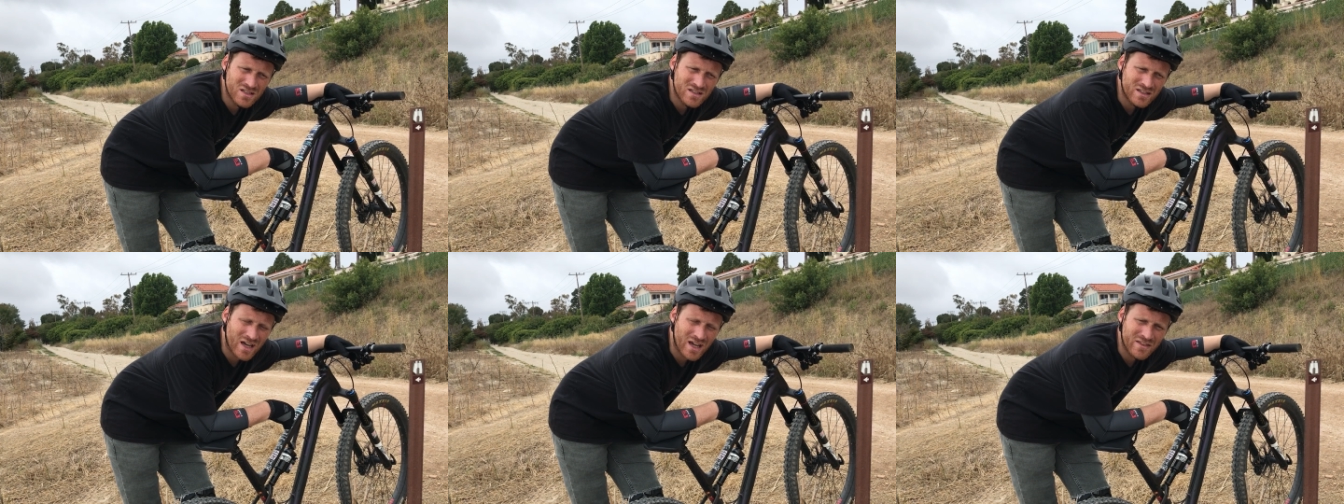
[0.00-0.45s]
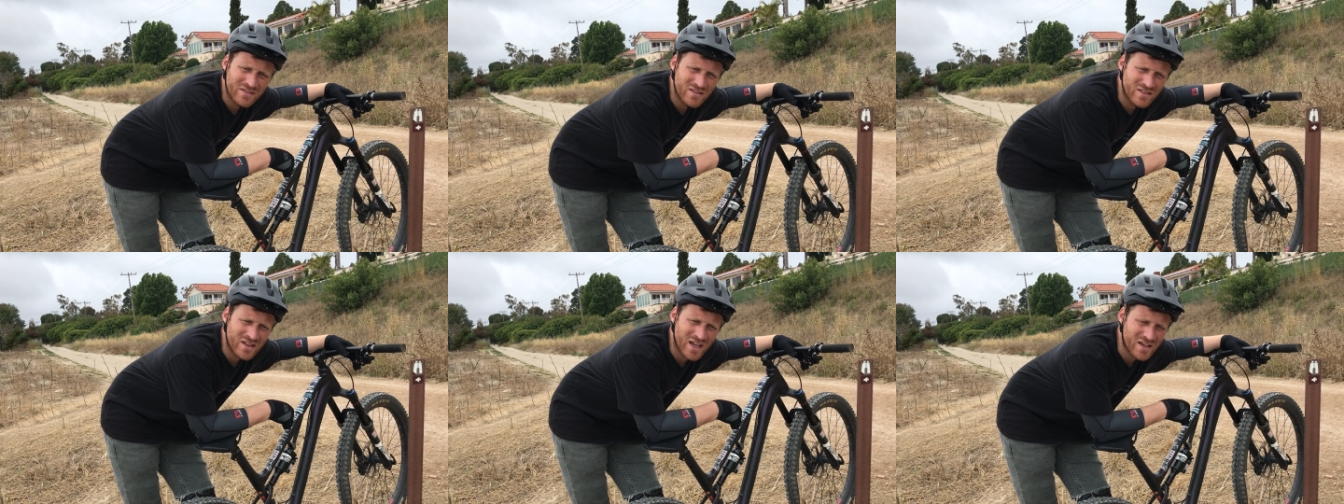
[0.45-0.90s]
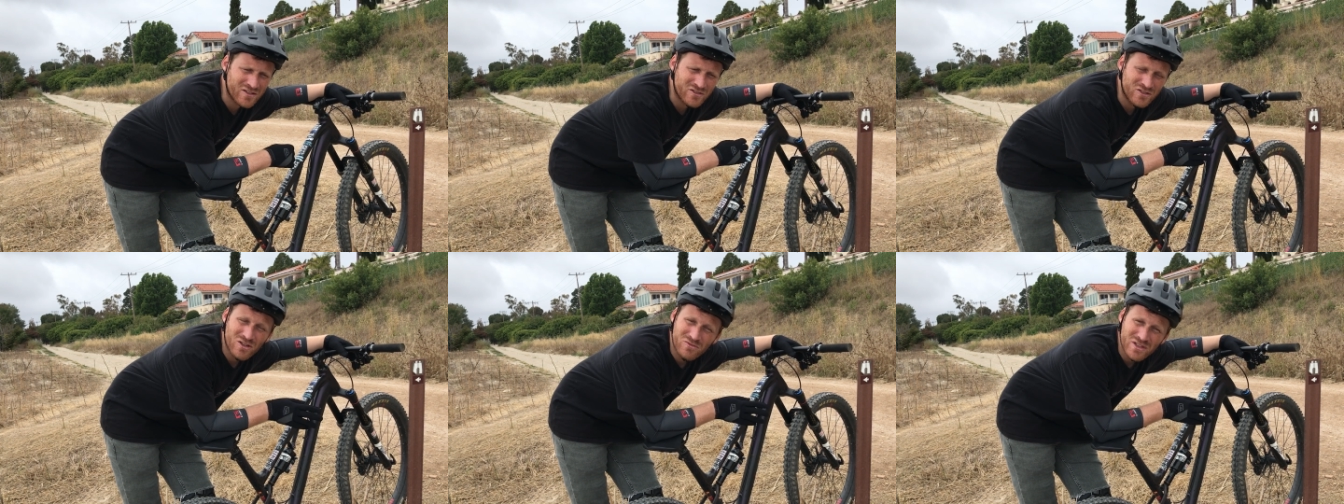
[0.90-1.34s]
that they either
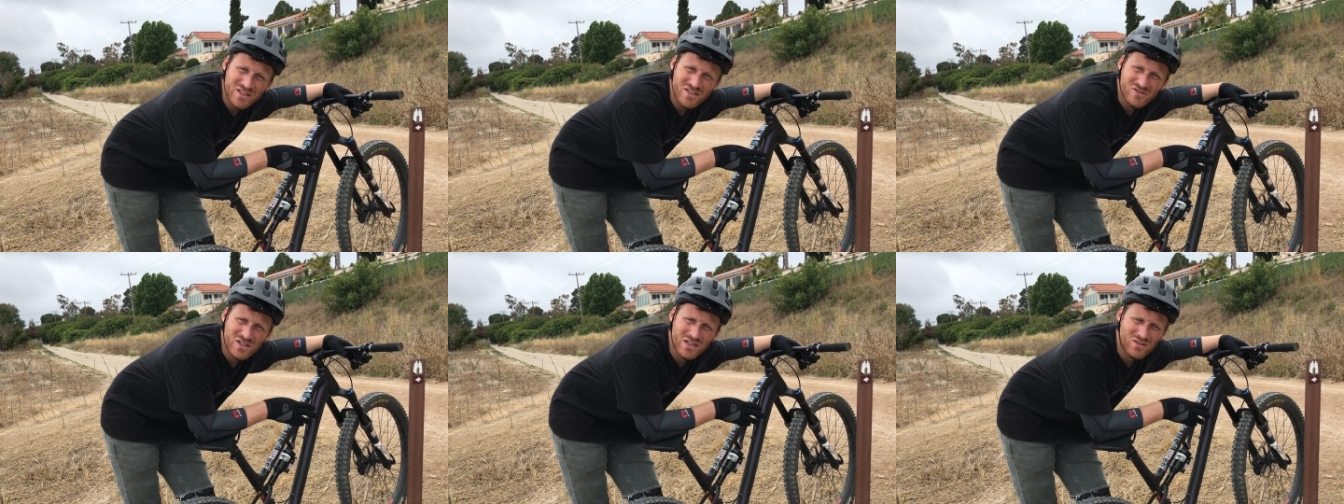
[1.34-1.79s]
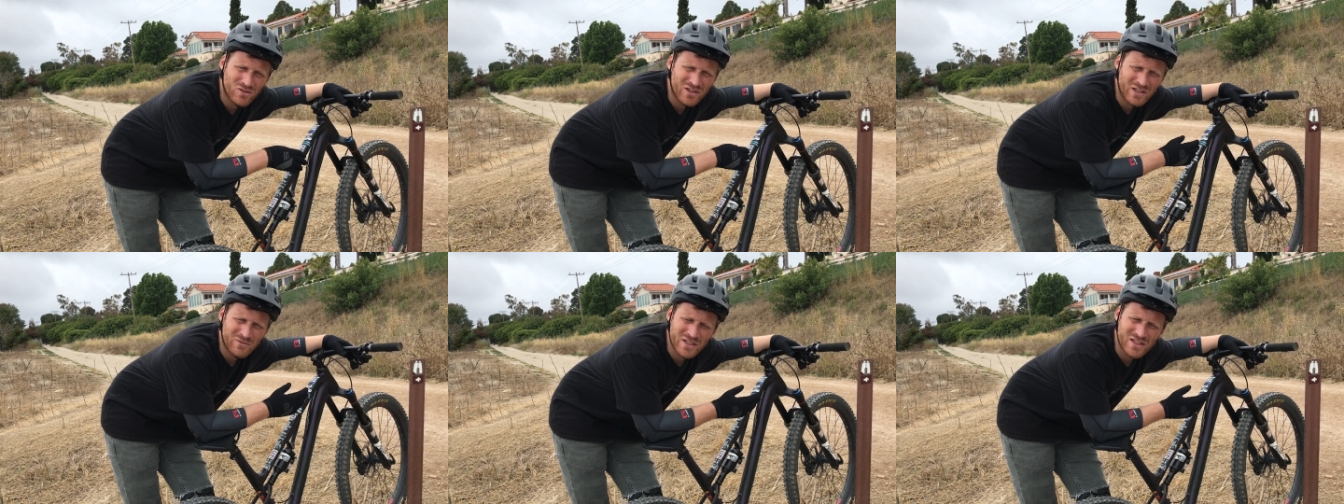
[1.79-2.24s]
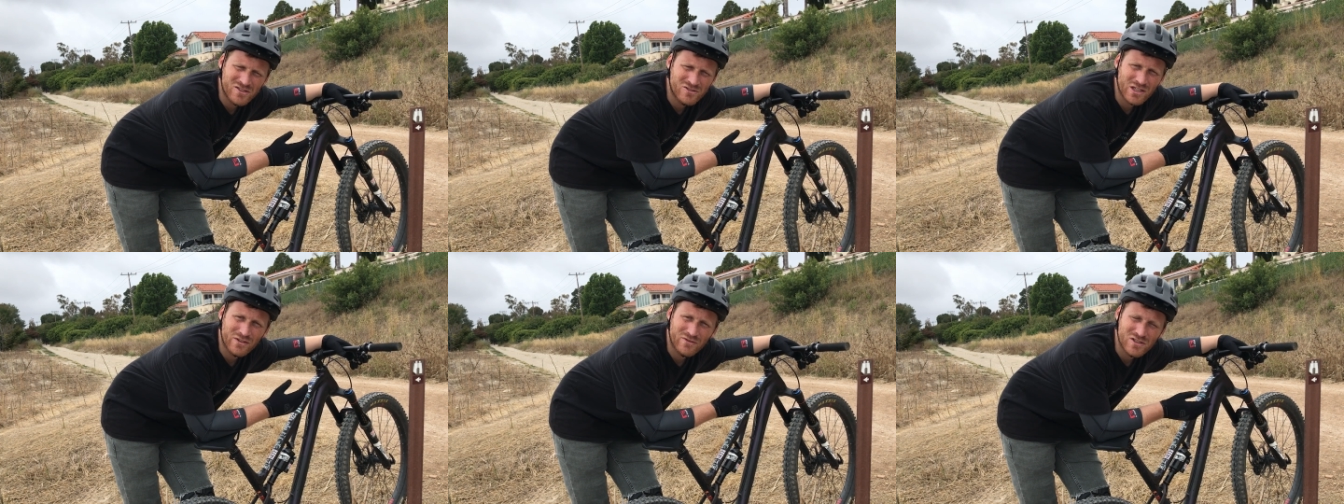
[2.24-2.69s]
don't read the trail or they read the
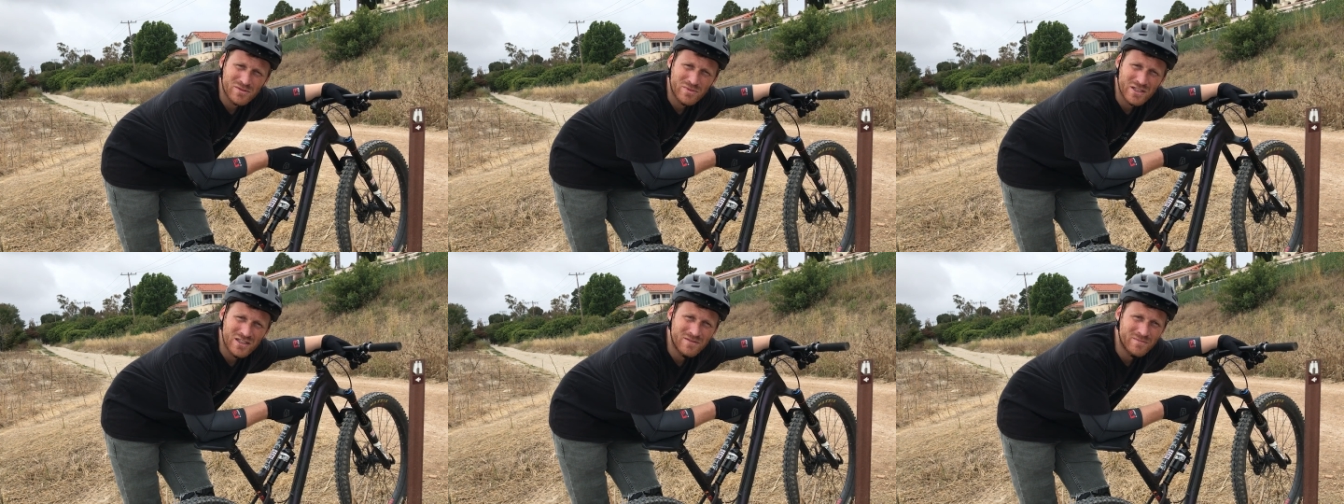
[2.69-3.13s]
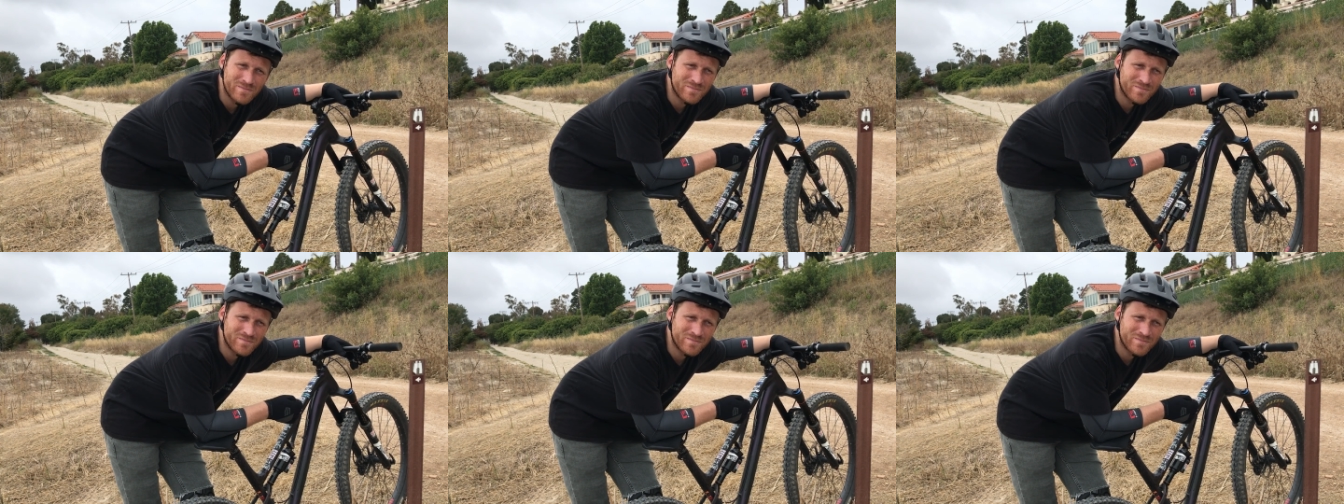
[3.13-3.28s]
trail for speed.